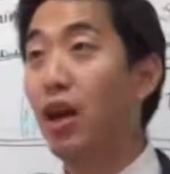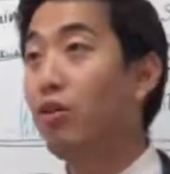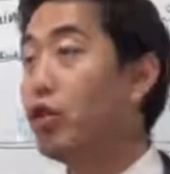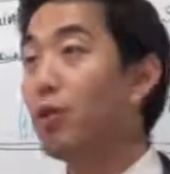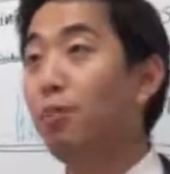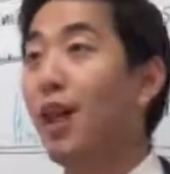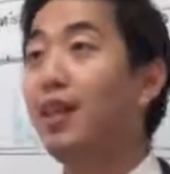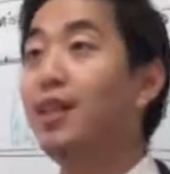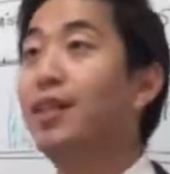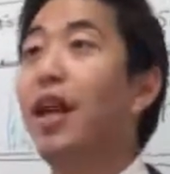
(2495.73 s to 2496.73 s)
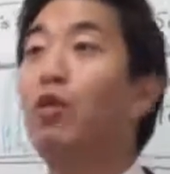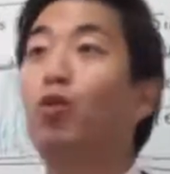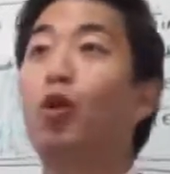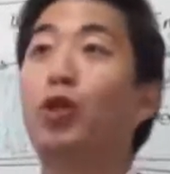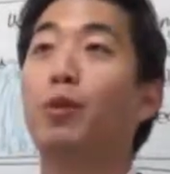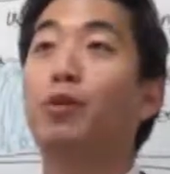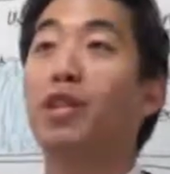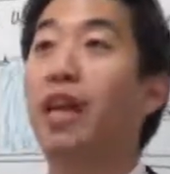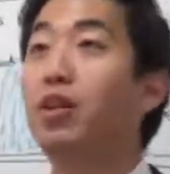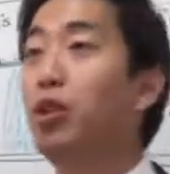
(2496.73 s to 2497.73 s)
That was just plainly Satan worship,
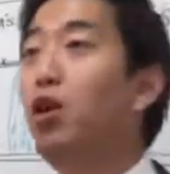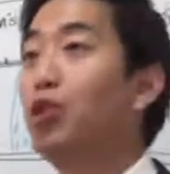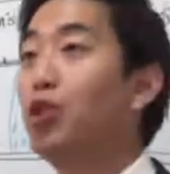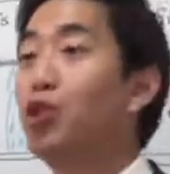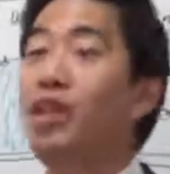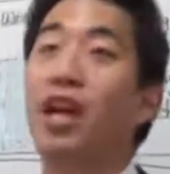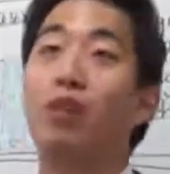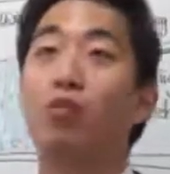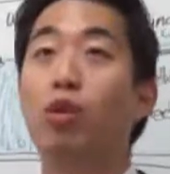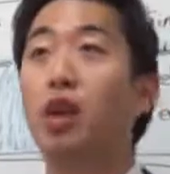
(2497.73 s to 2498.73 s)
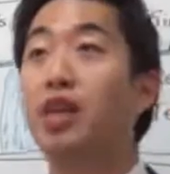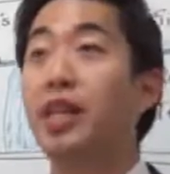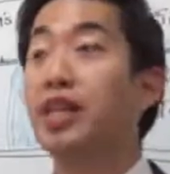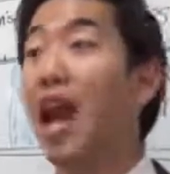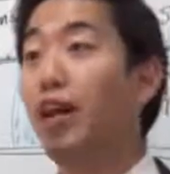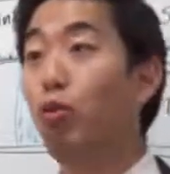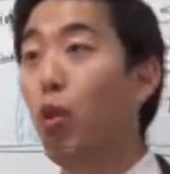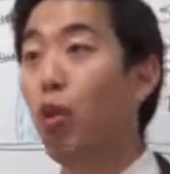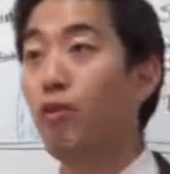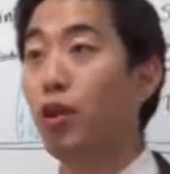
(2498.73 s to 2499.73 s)
Satan culture, Satan satanic
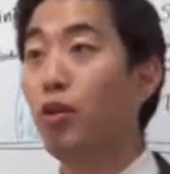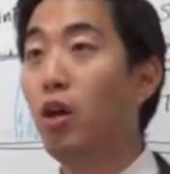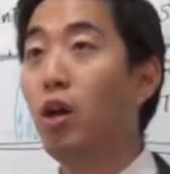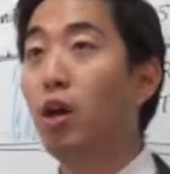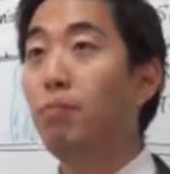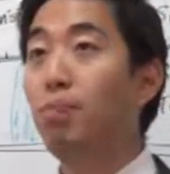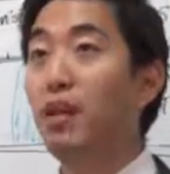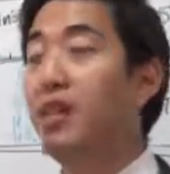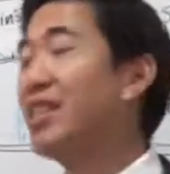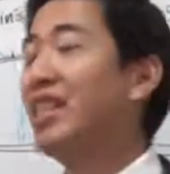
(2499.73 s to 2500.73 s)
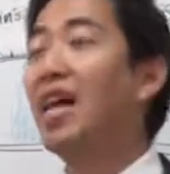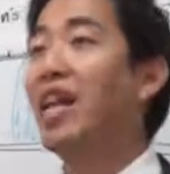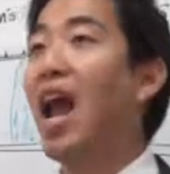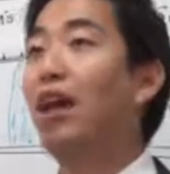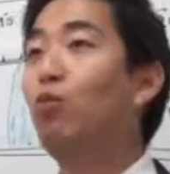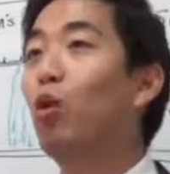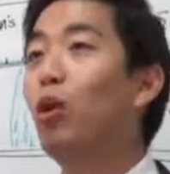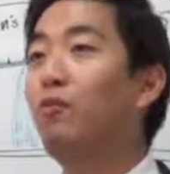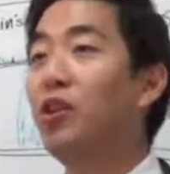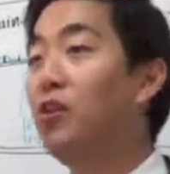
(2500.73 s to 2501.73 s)
worldview. But this satanic
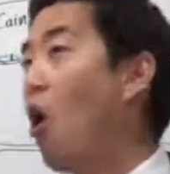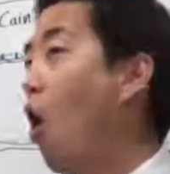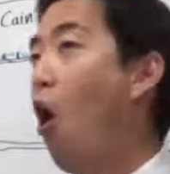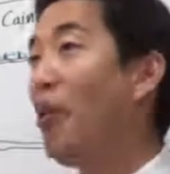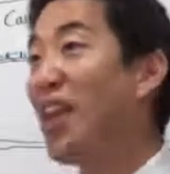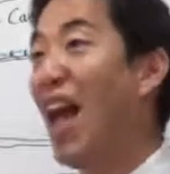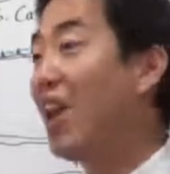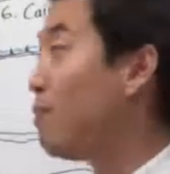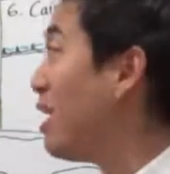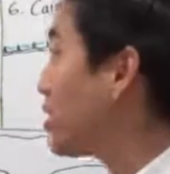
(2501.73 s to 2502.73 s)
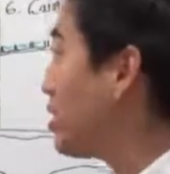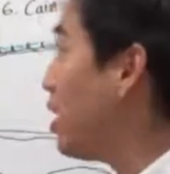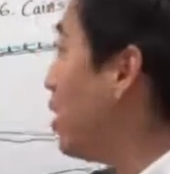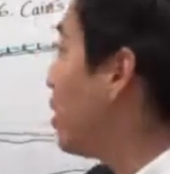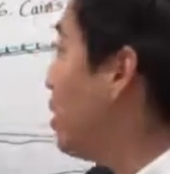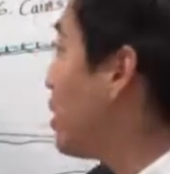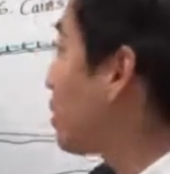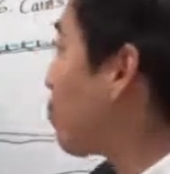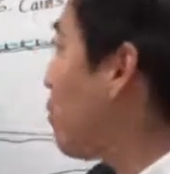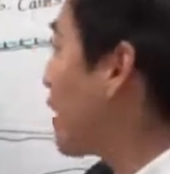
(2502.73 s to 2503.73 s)
worldview, all the elements,
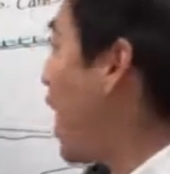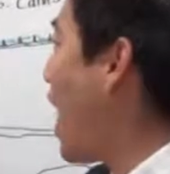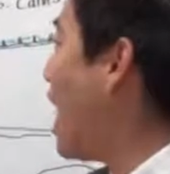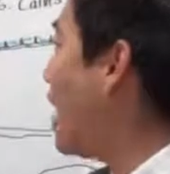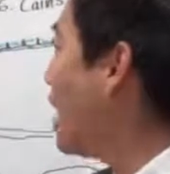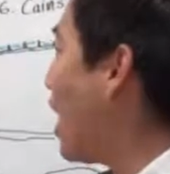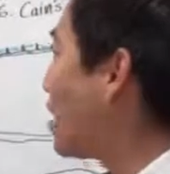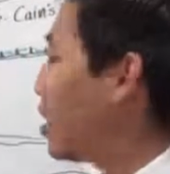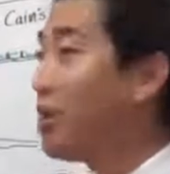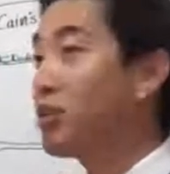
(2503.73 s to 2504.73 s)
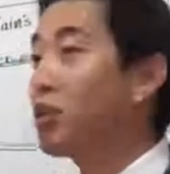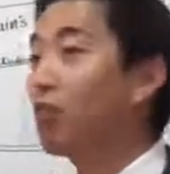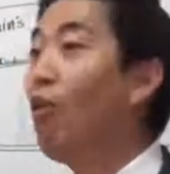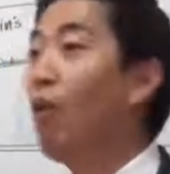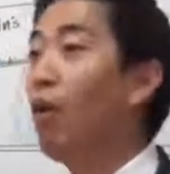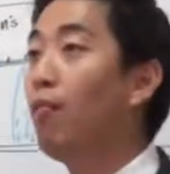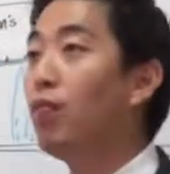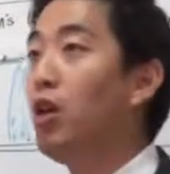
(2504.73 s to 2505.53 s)
is from Cain at Genesis 4.